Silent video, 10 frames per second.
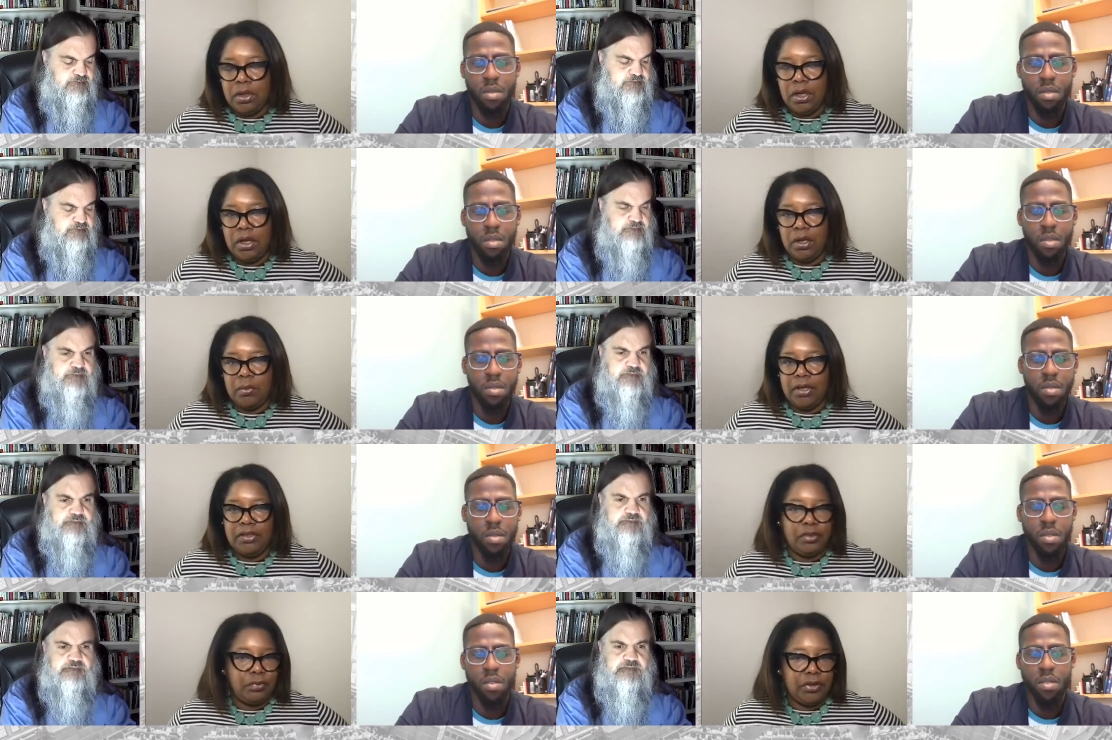Speaker 1: a
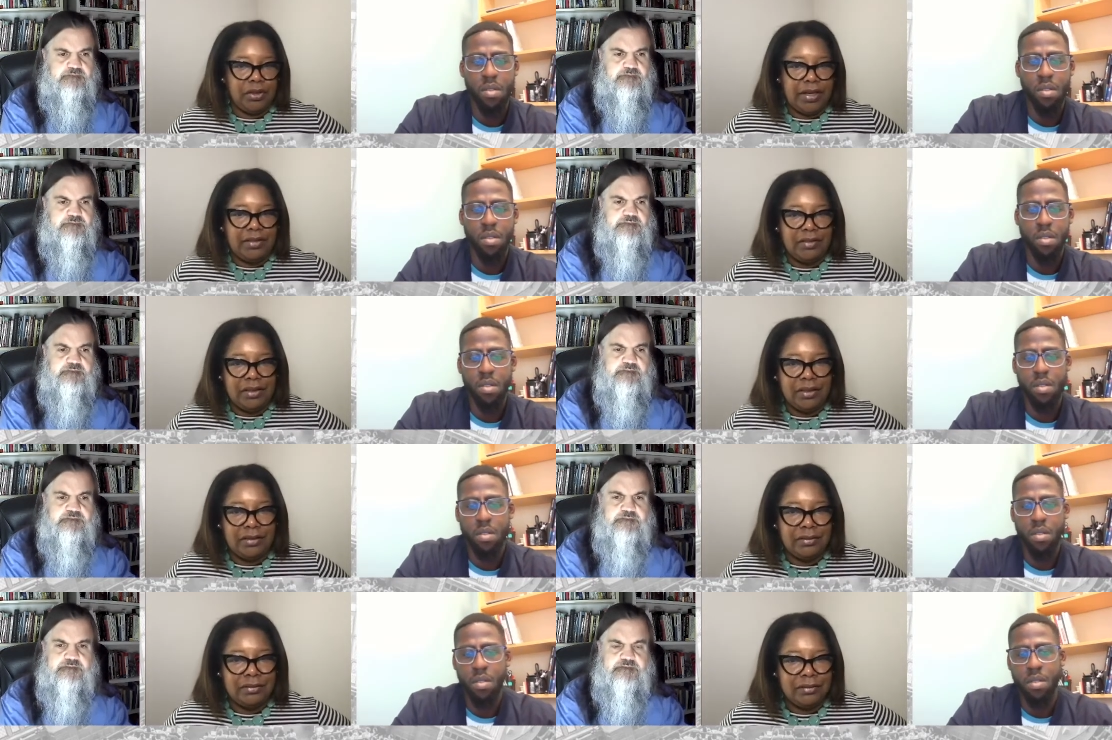different
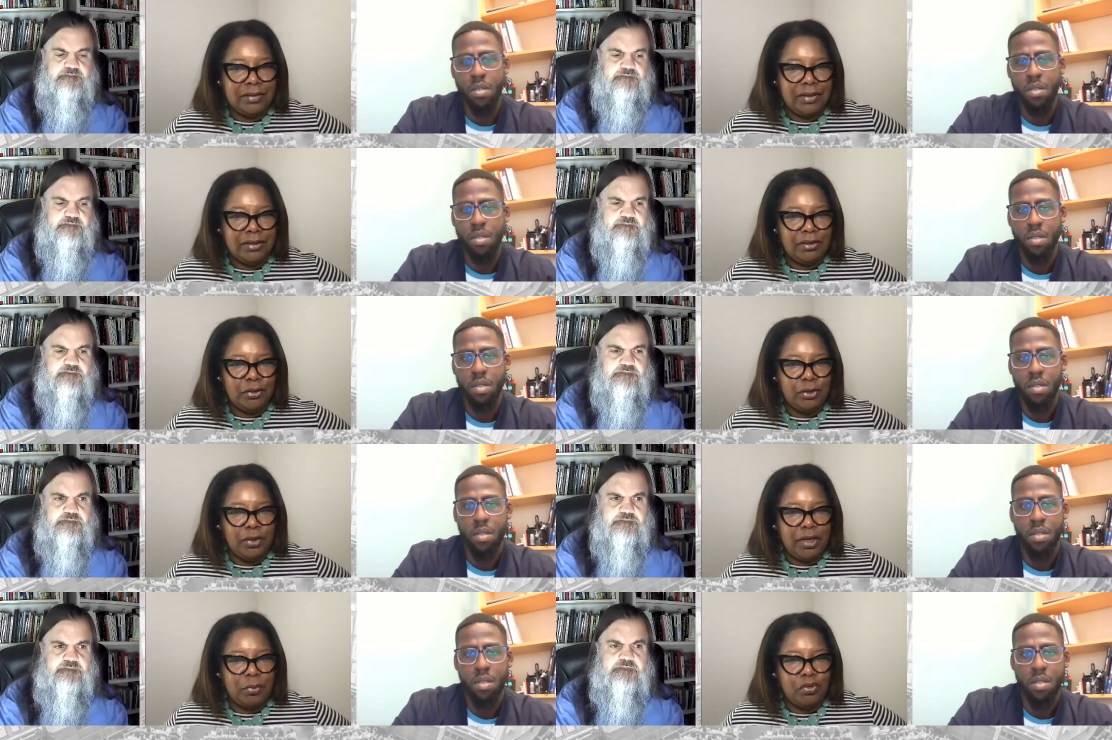idea? Ellen, are you
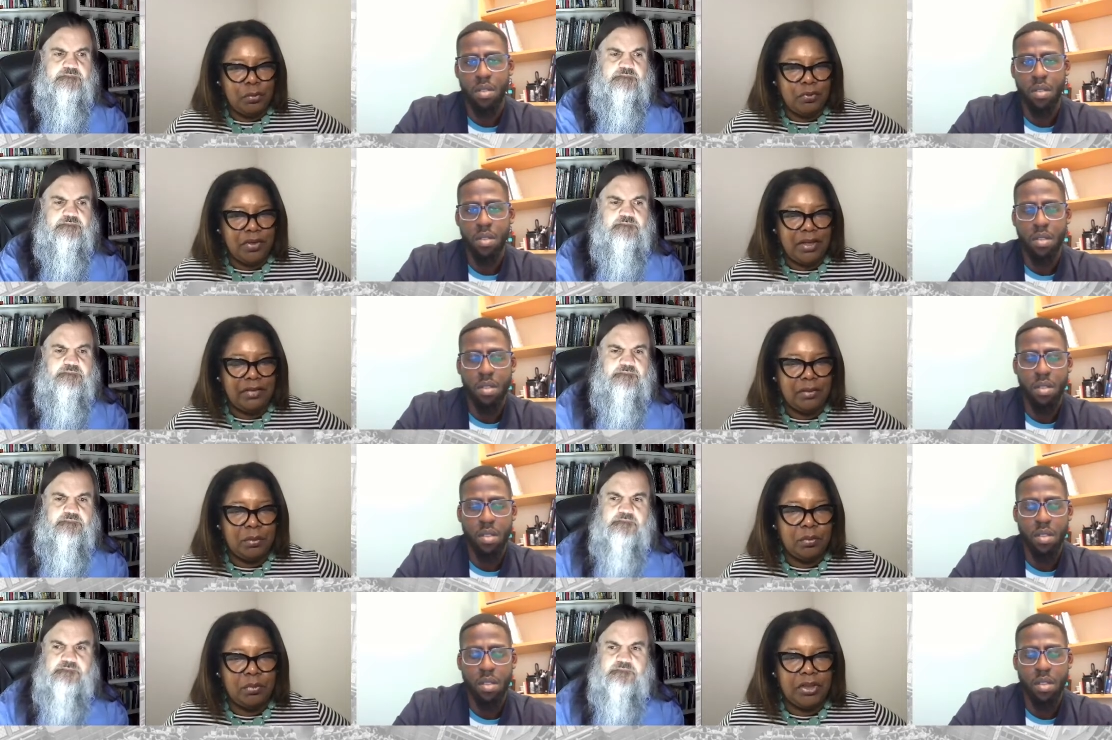able to provide
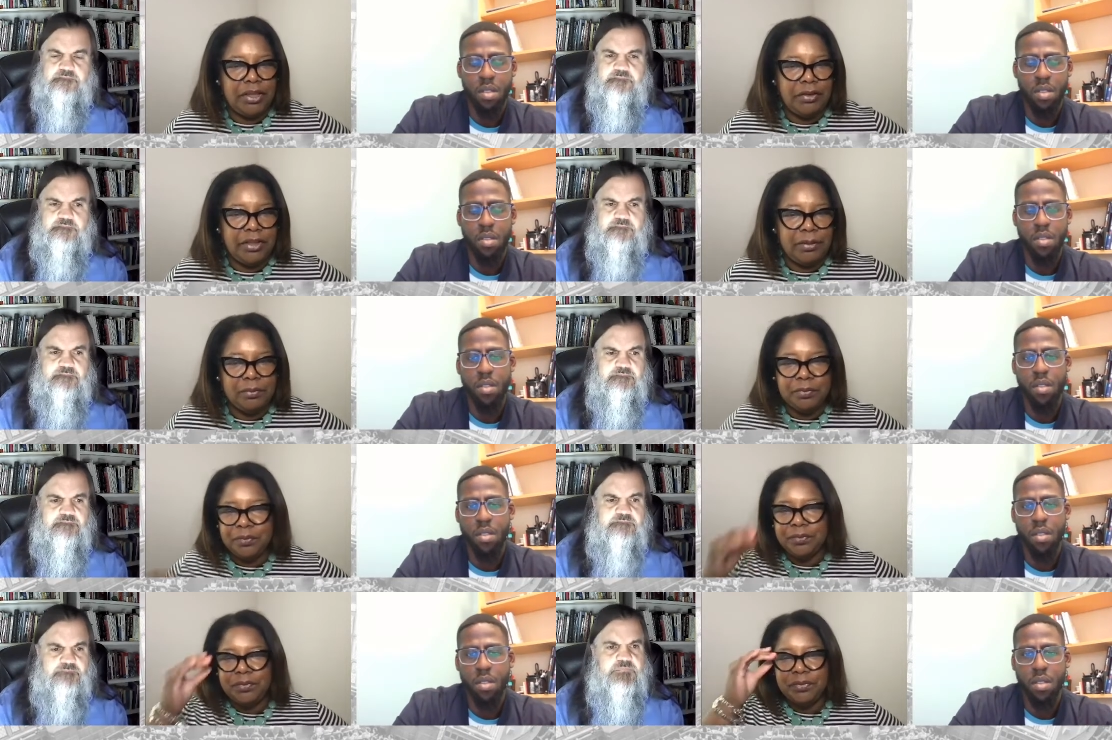some clarity?
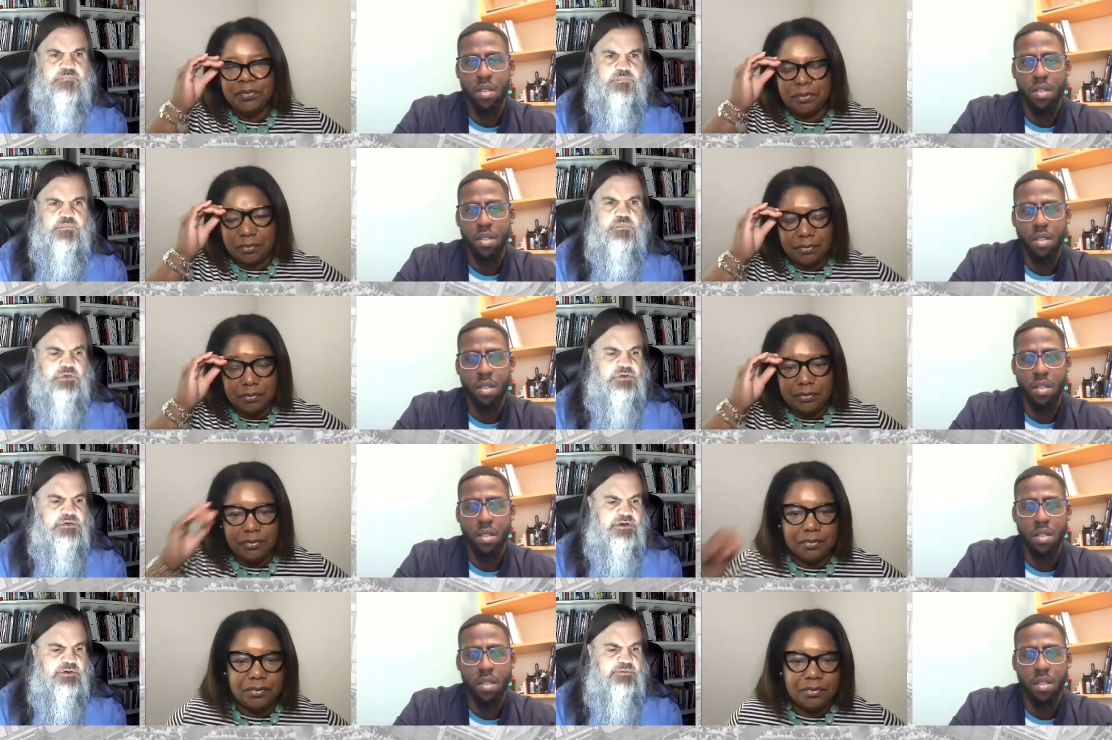
Speaker 2: Yeah,
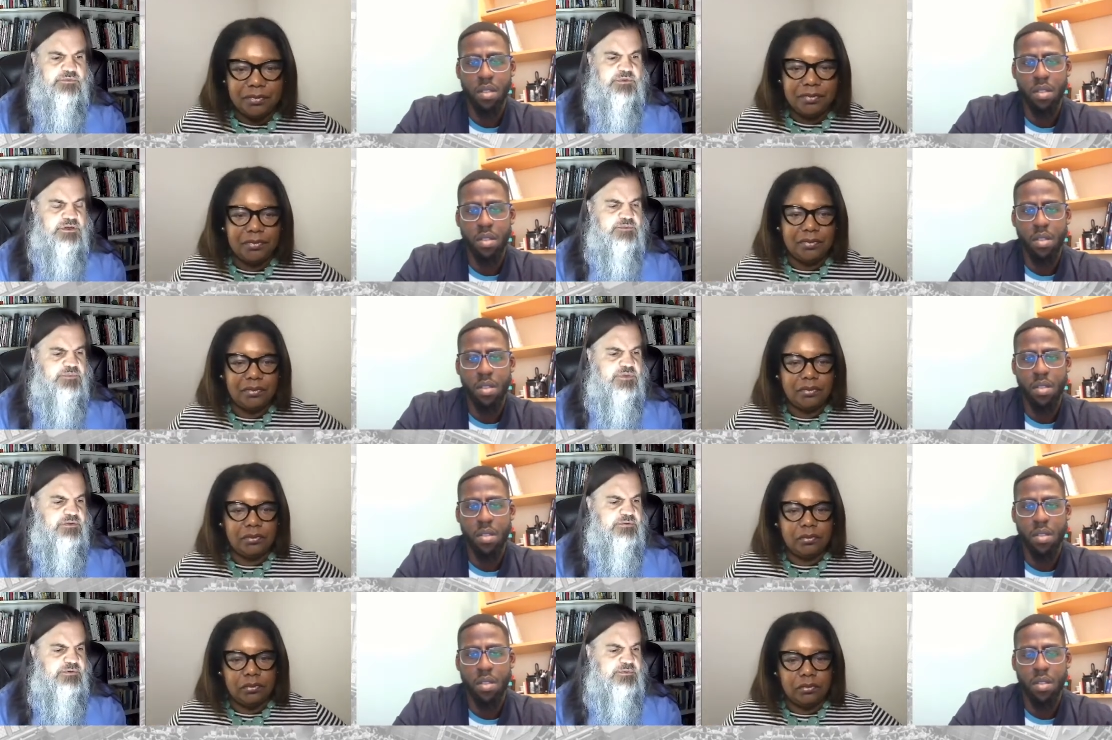and
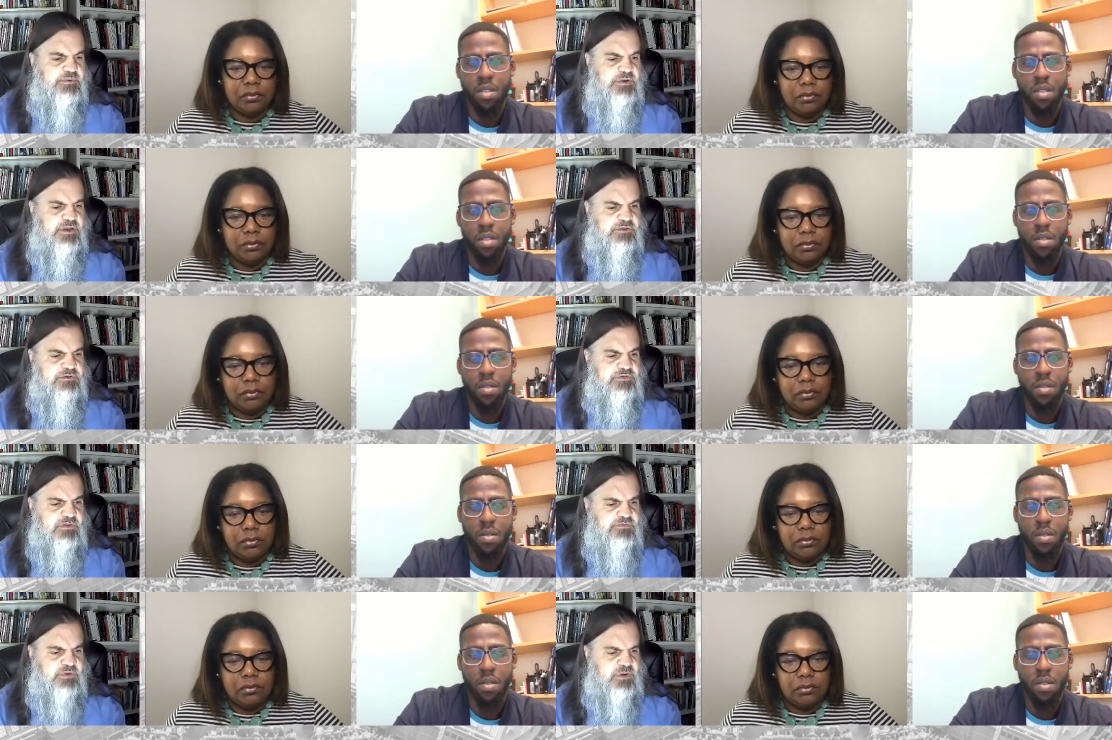Ellen, if
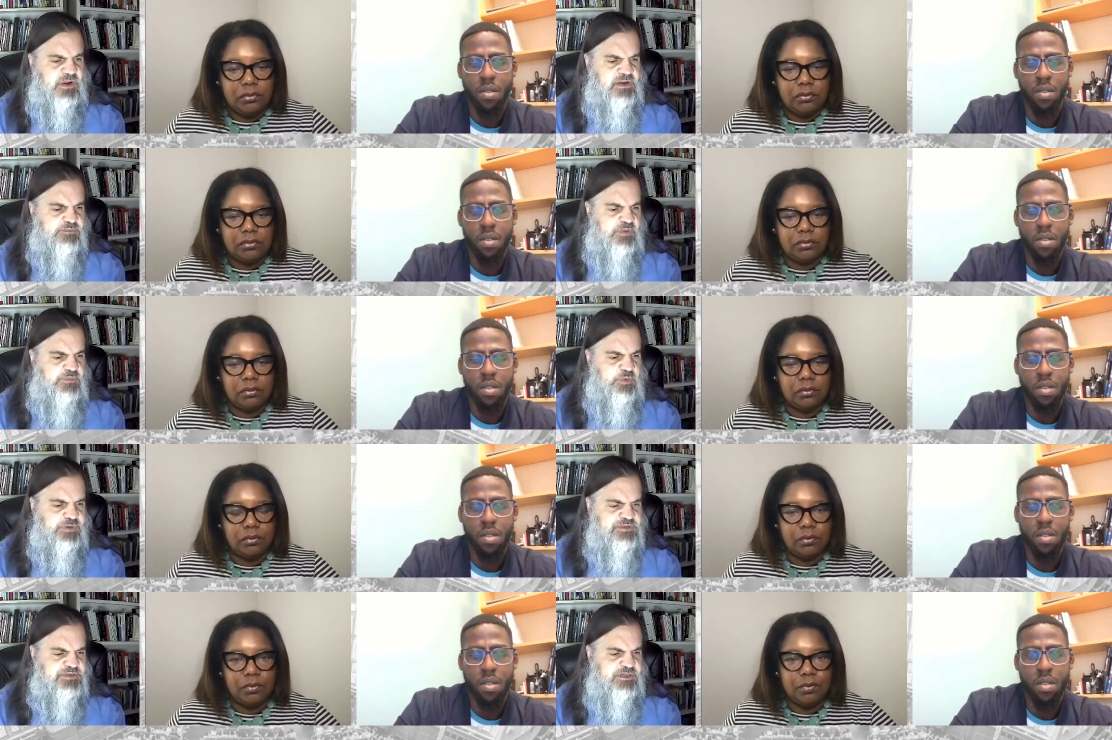I can beam you up on
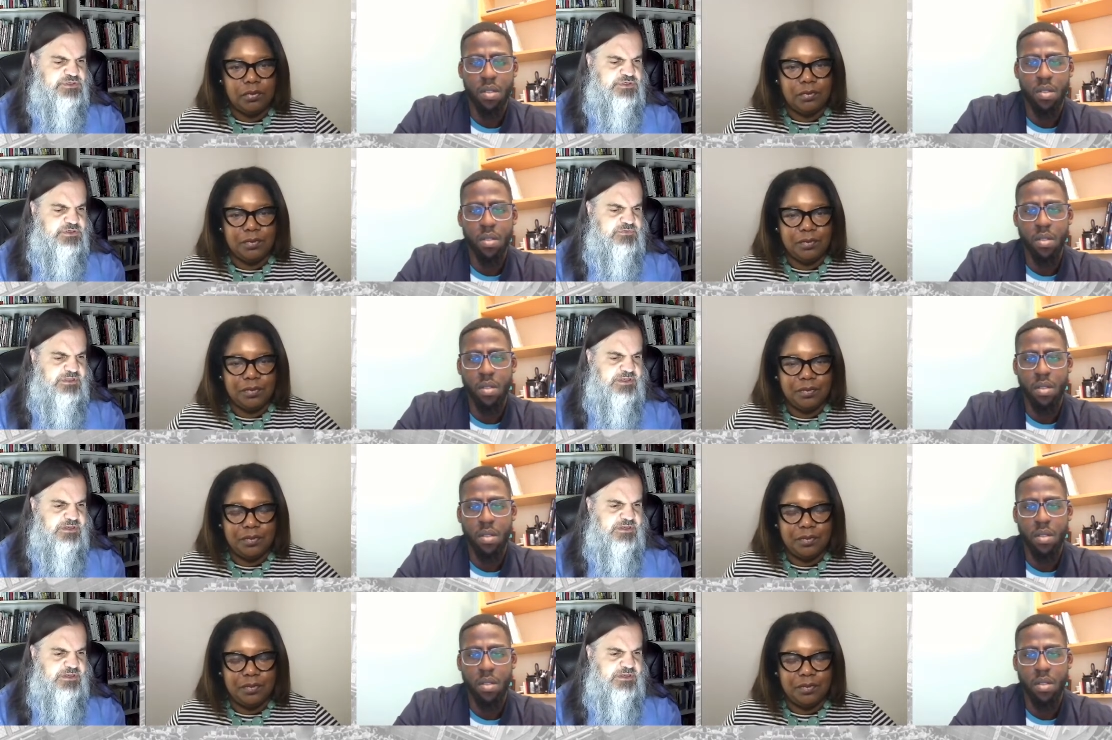stage too if you'd like, Ellen.